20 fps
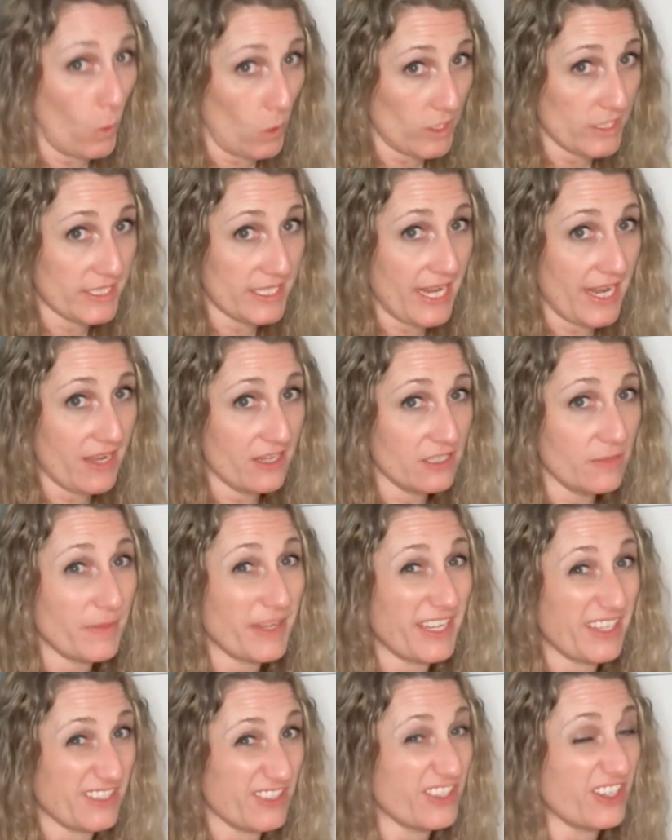sound because
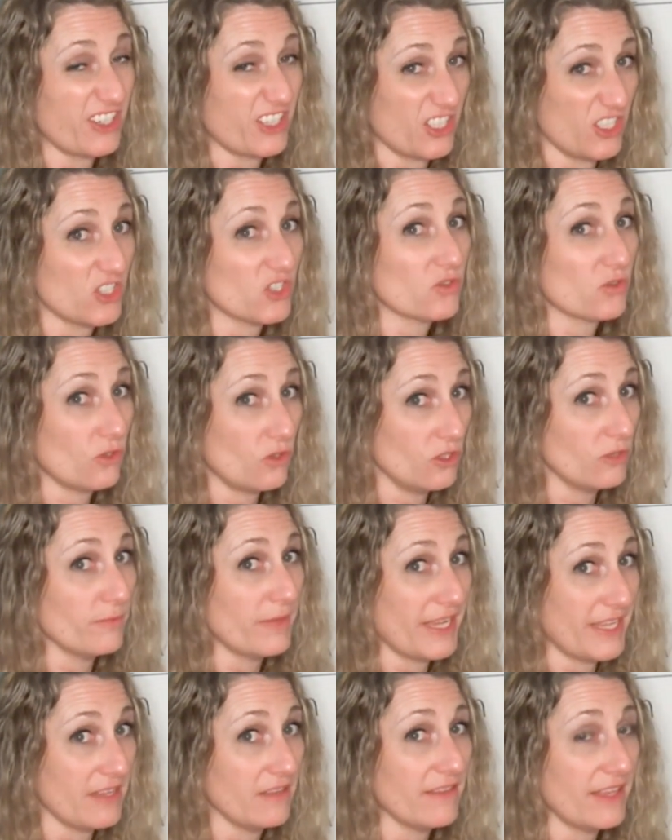they're controlled by
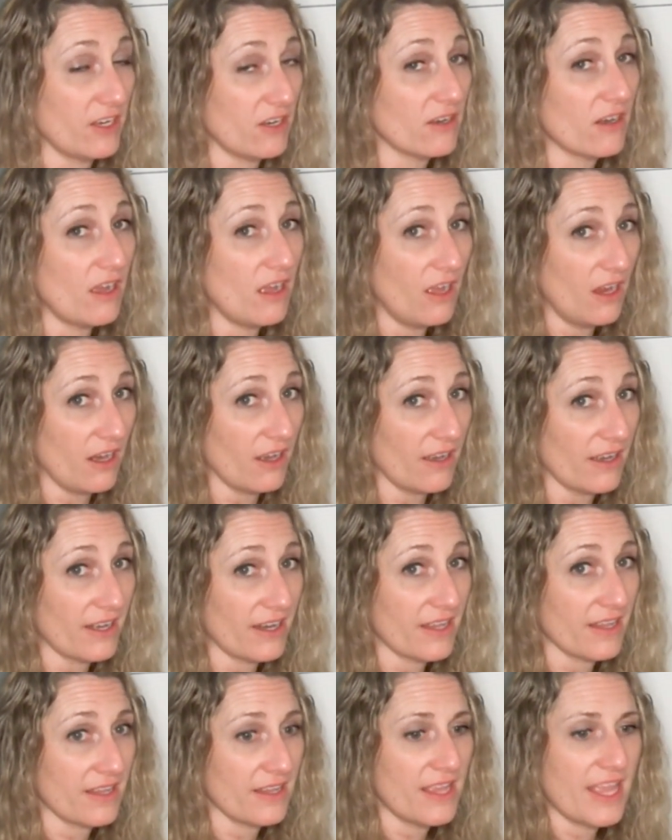the letter R.
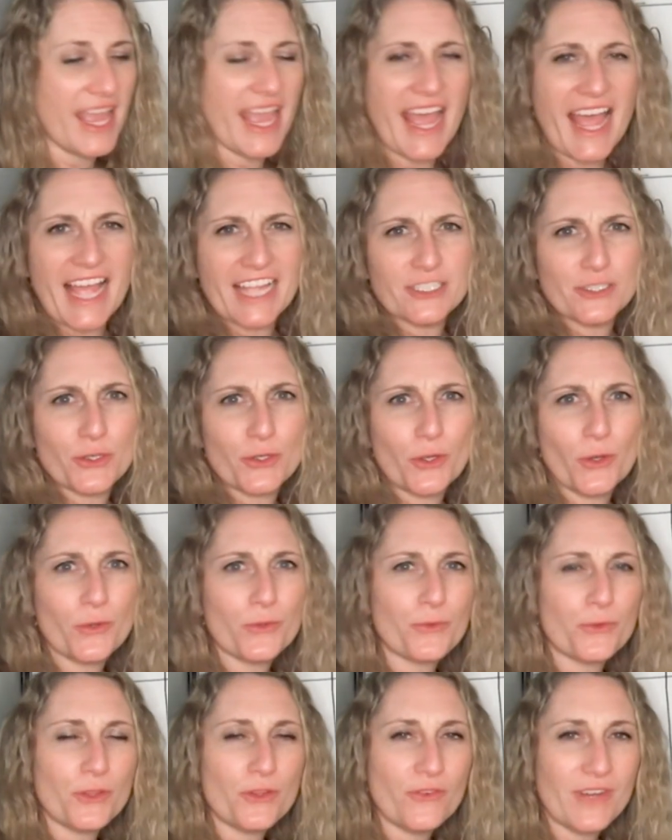As you go through
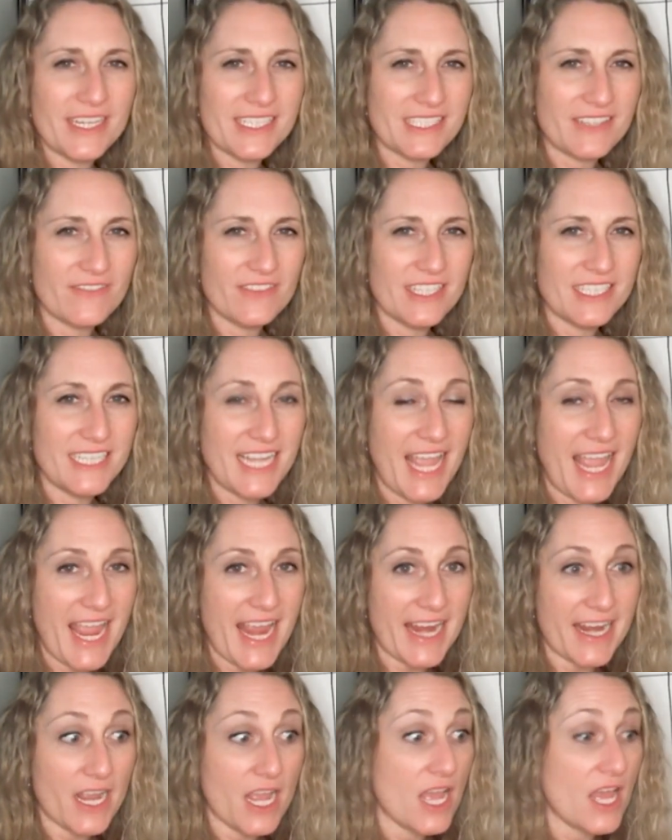the rest of the day,
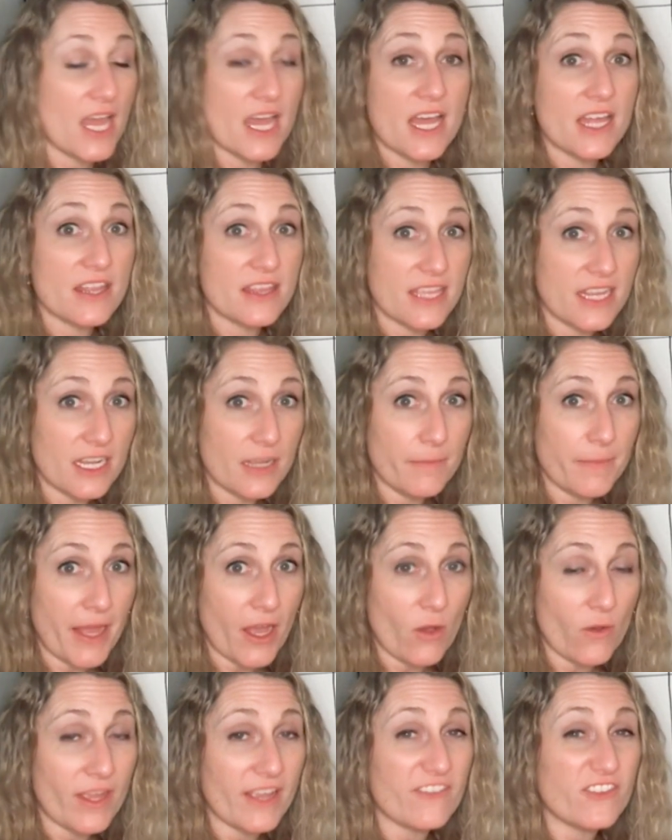think about
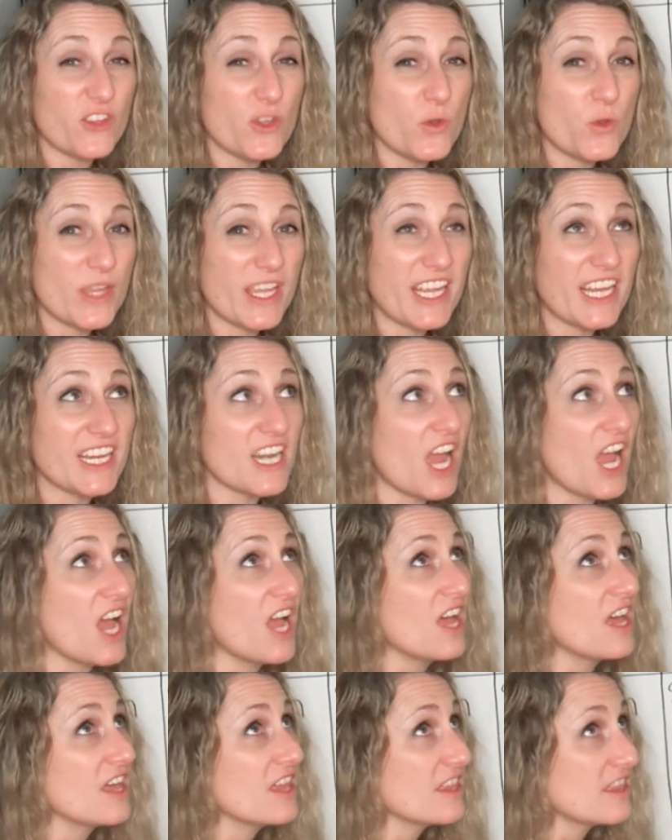if you can
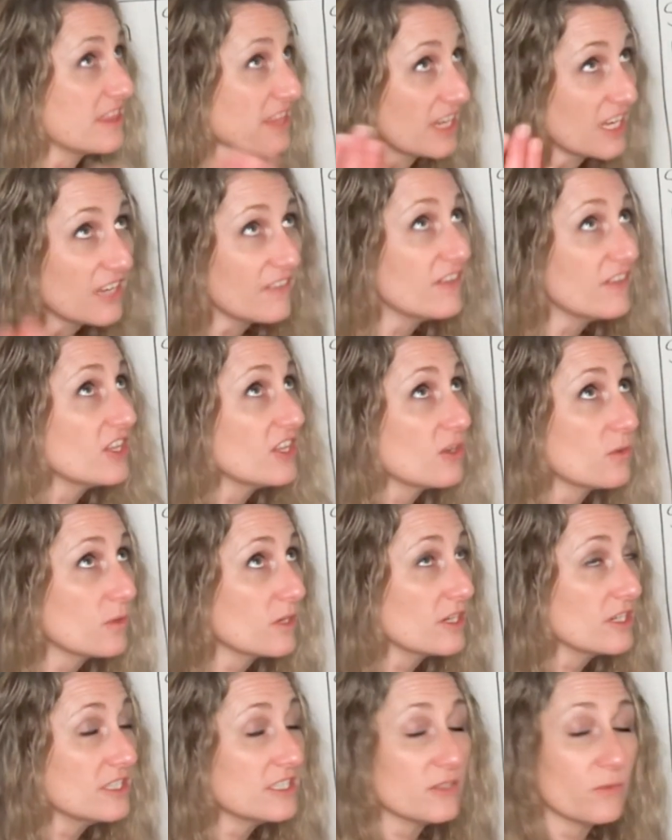think of other
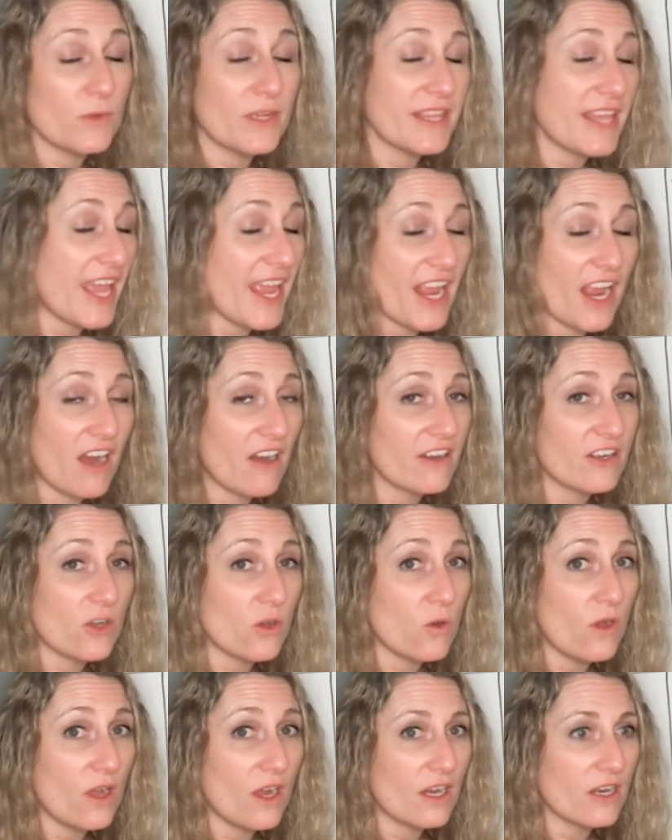words with AR and
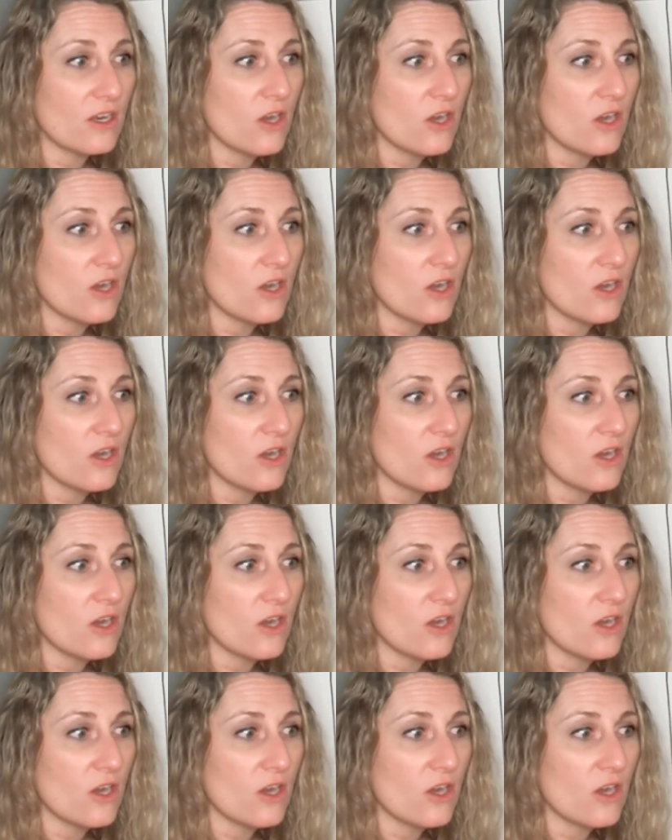OR